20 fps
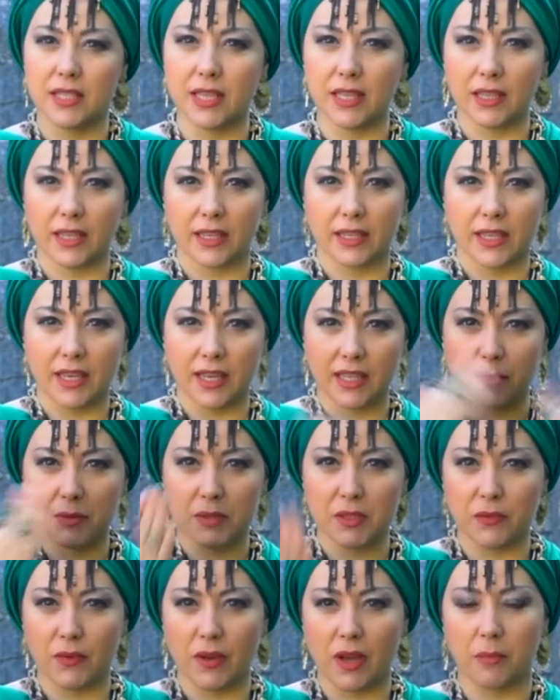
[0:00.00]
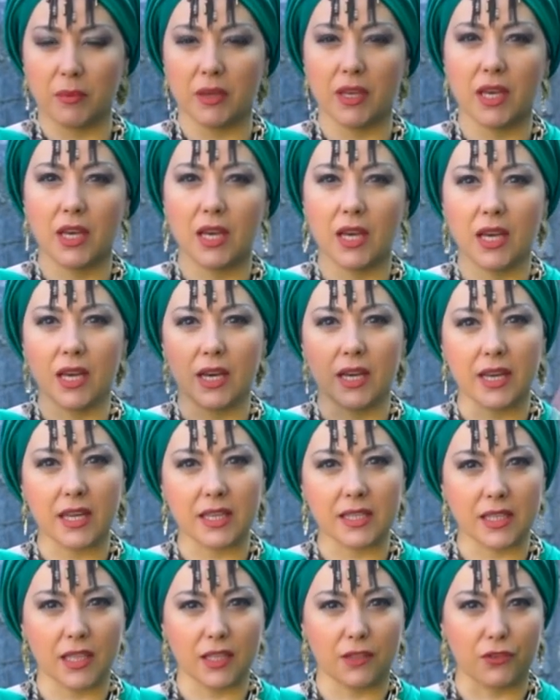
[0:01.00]
hand movements next to
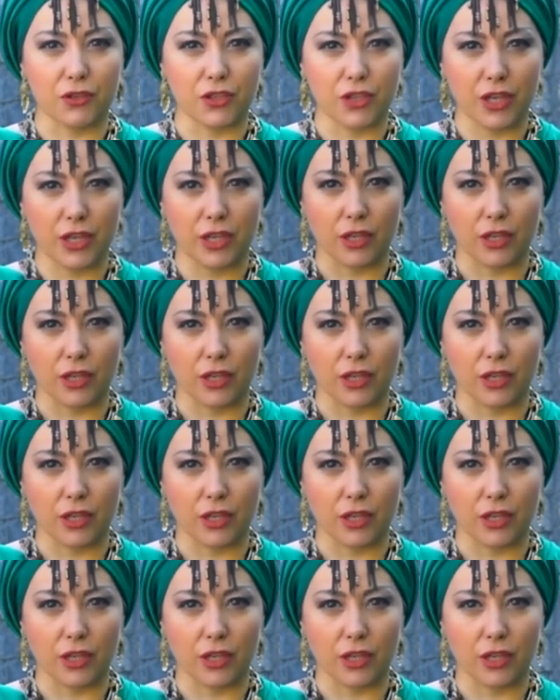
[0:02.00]
you,